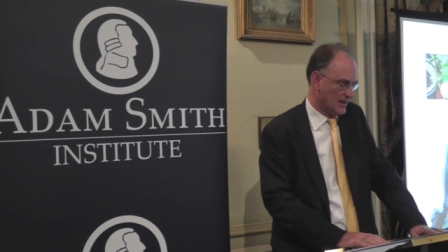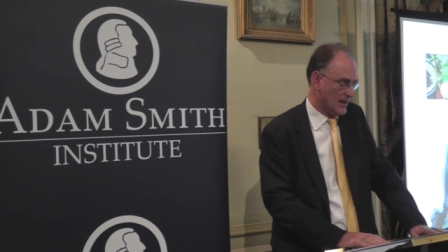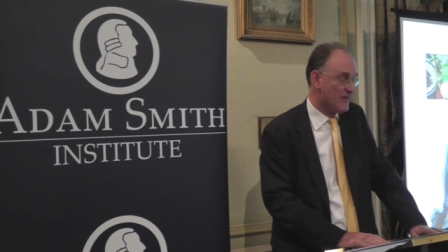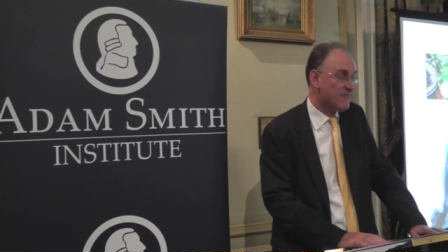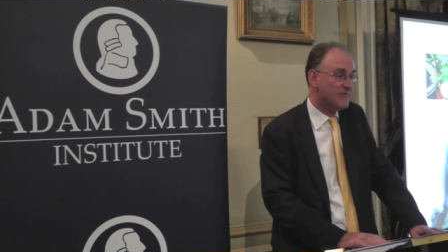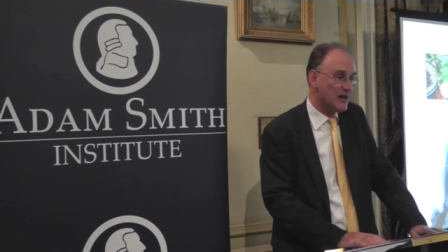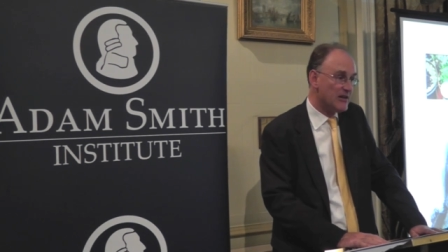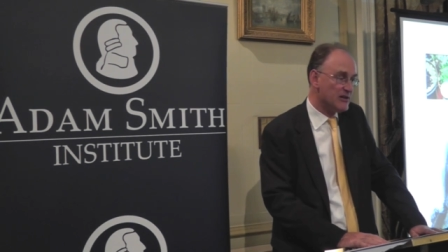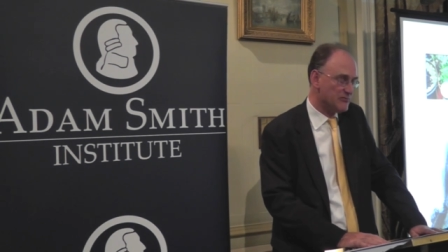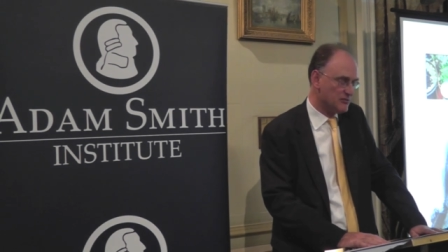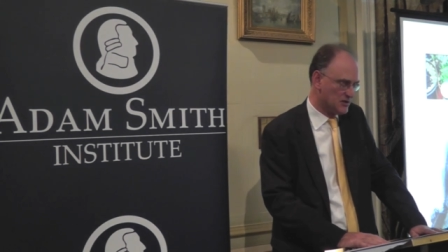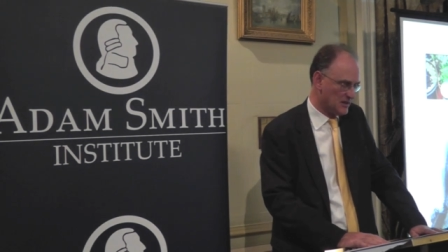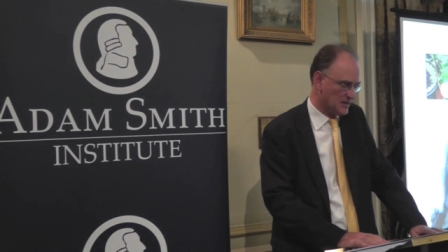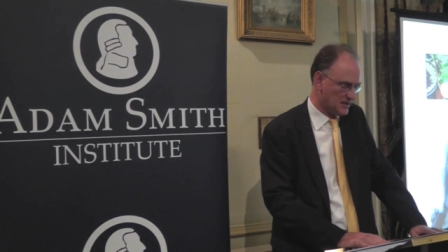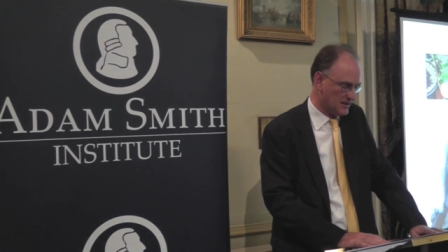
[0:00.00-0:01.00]
They're very
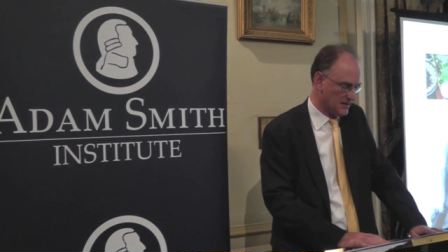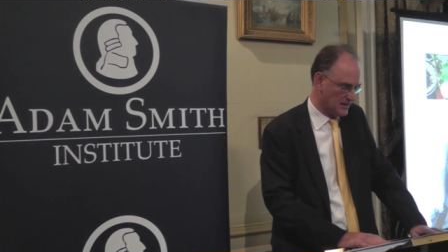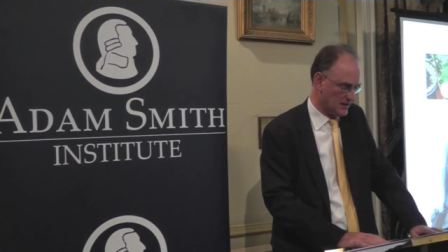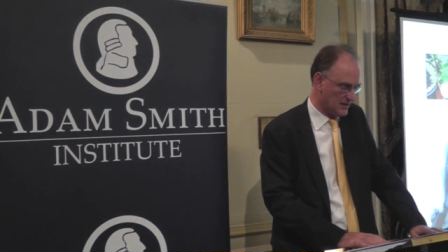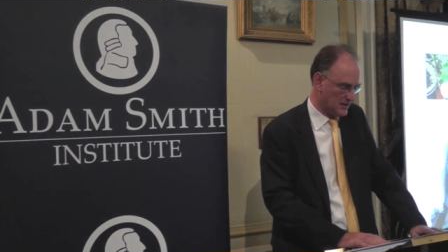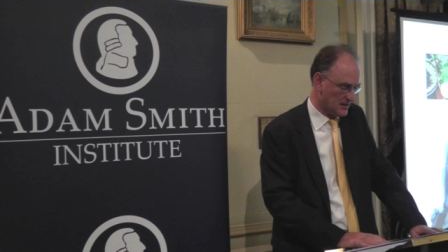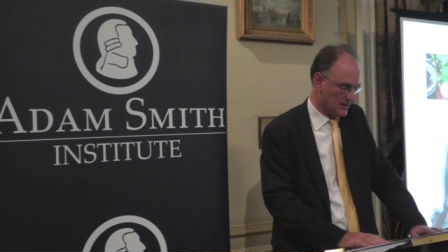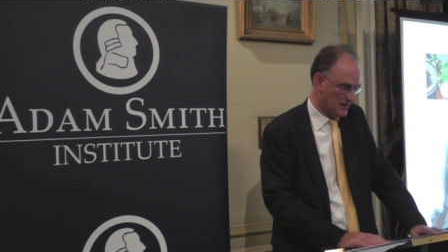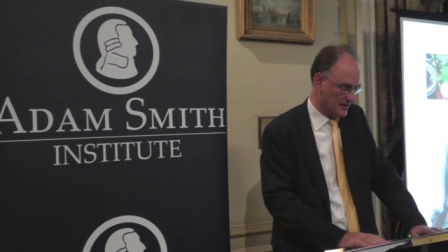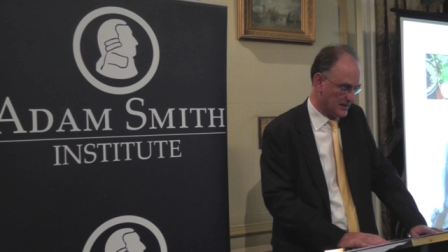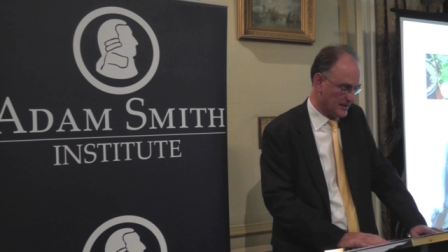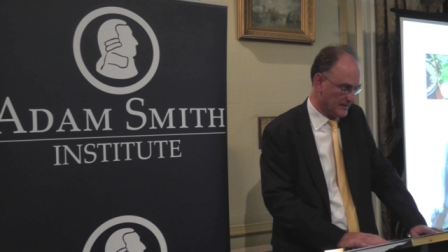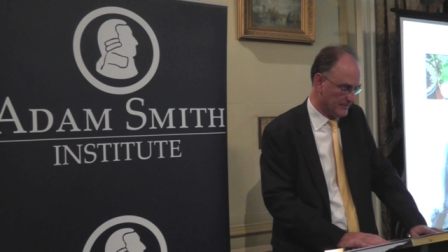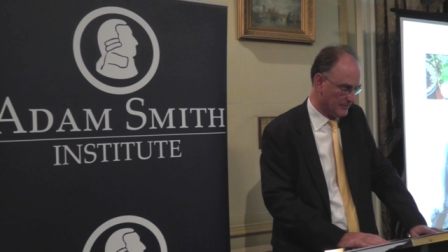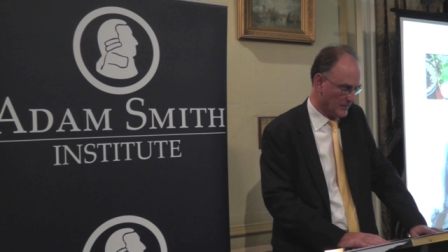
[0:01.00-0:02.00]
resistant to this
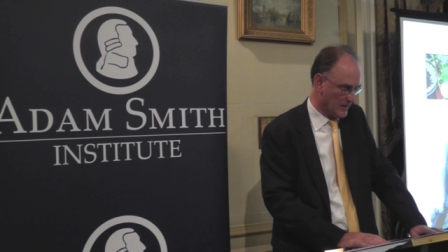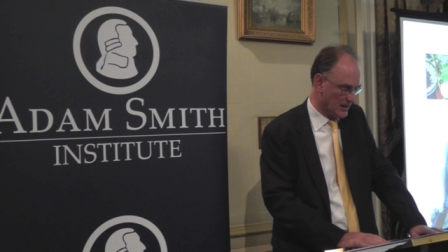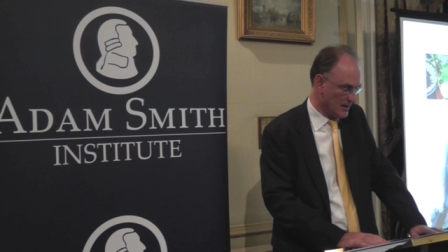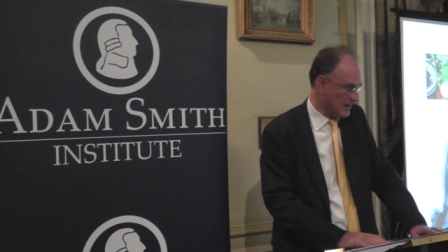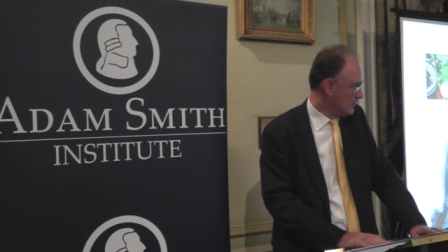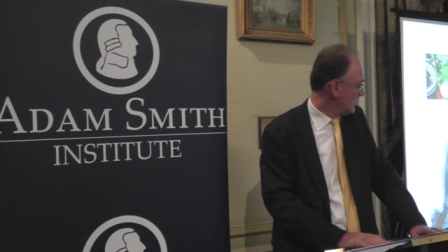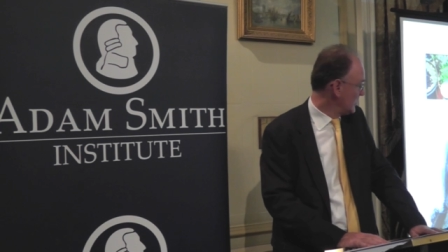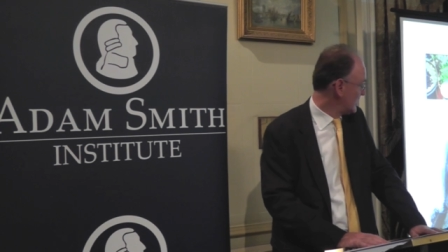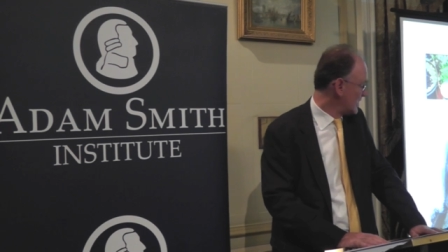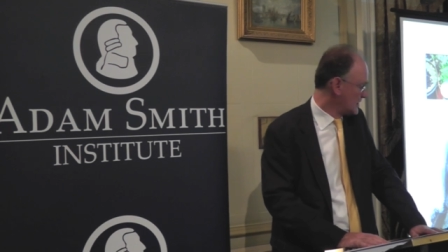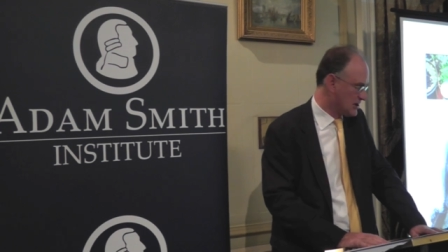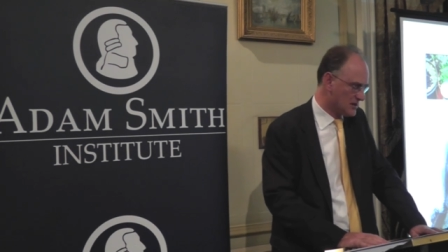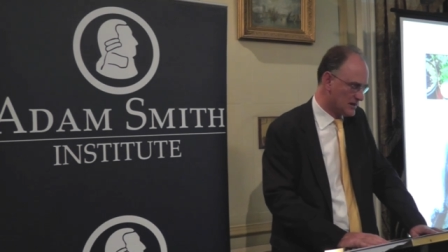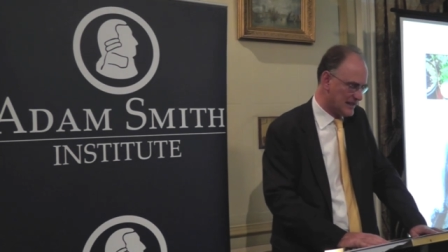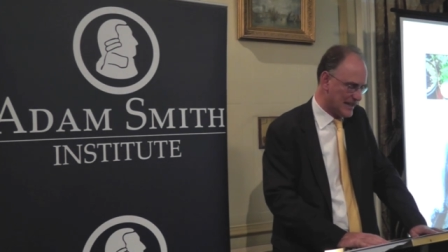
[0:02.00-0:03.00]
idea, but they
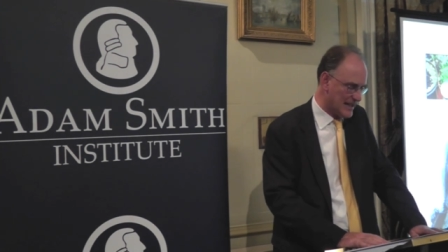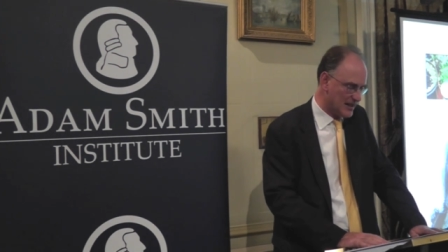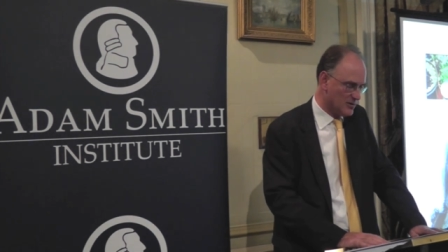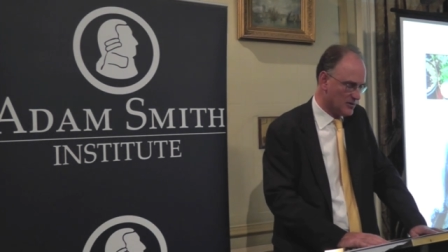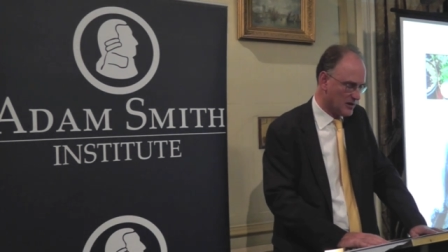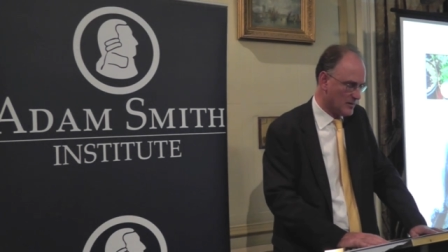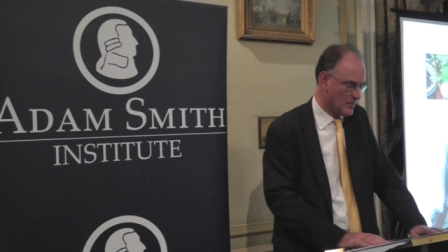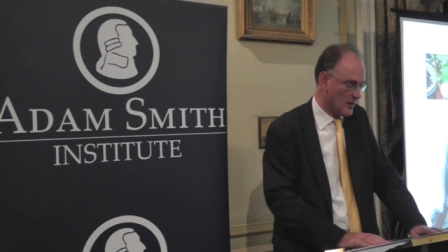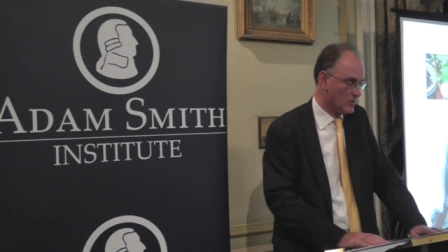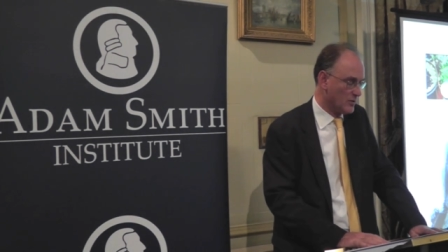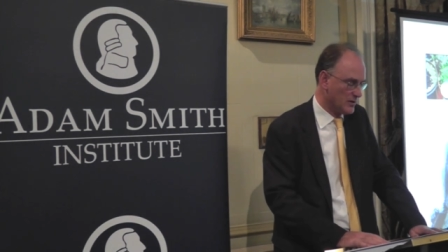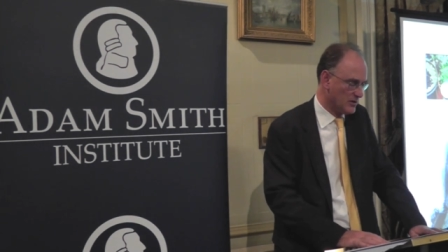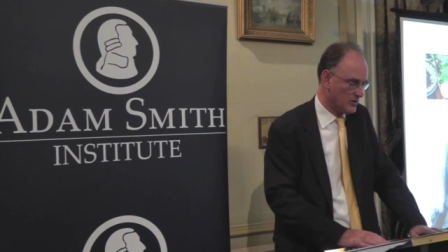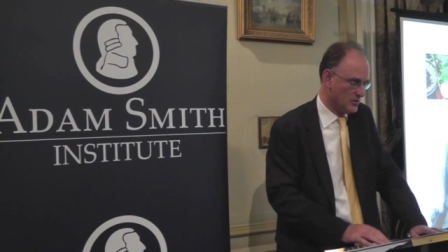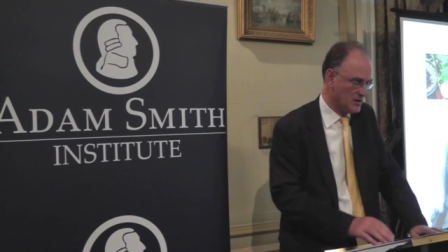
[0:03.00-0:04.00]
just cannot come up
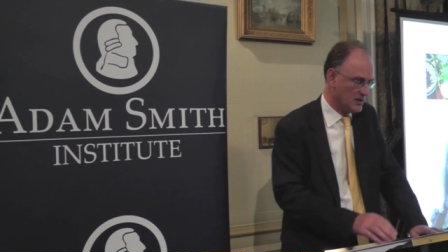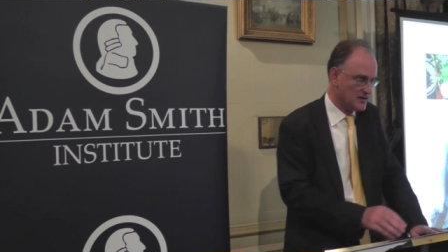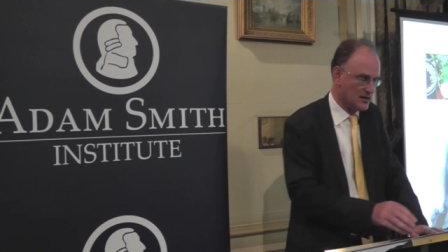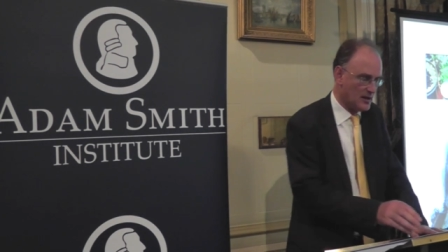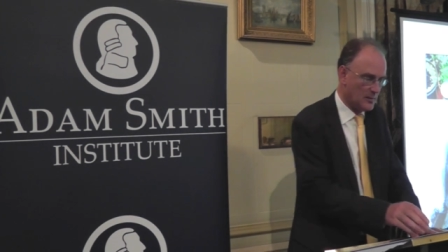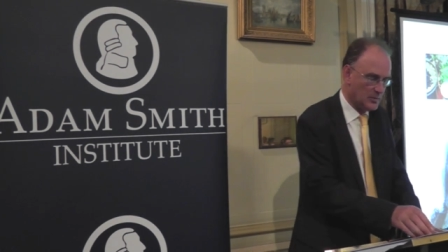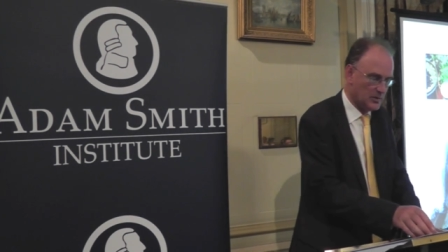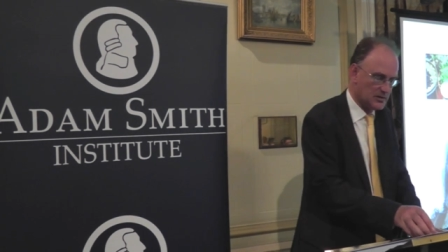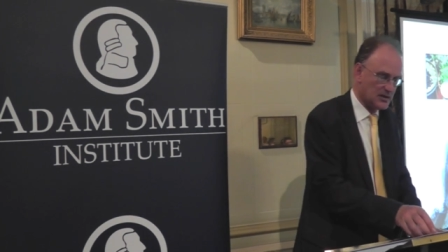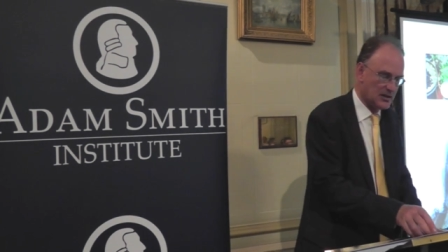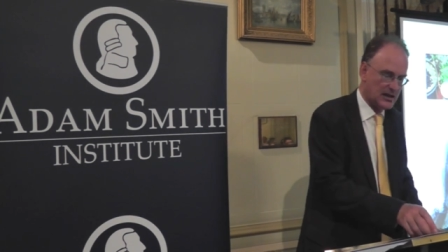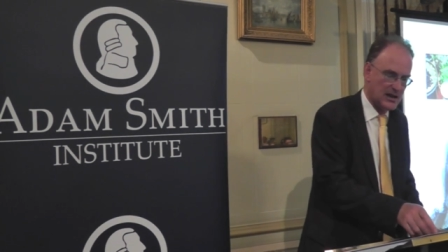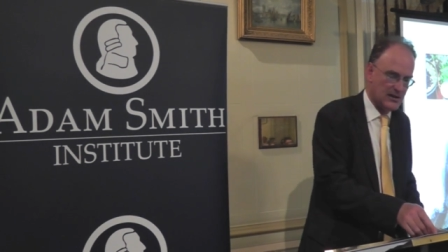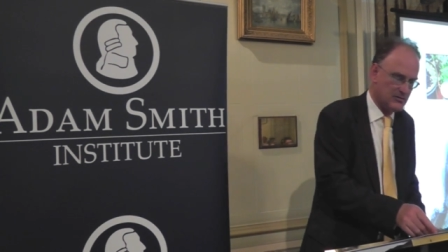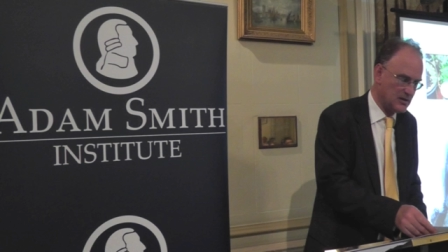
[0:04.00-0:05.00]
with a good example to
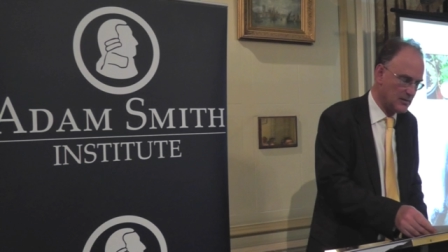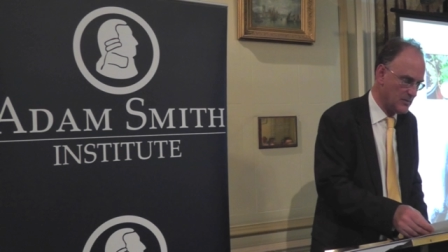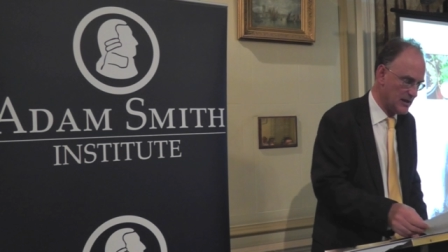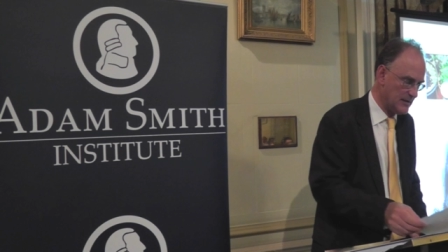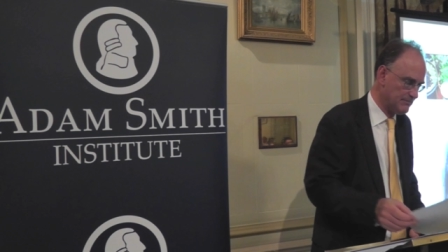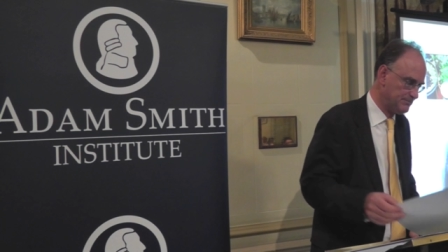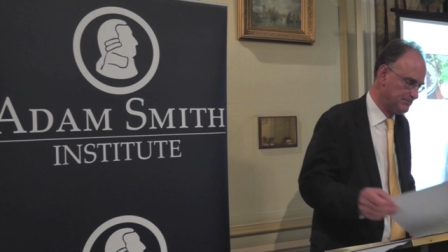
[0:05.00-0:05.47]
counter me.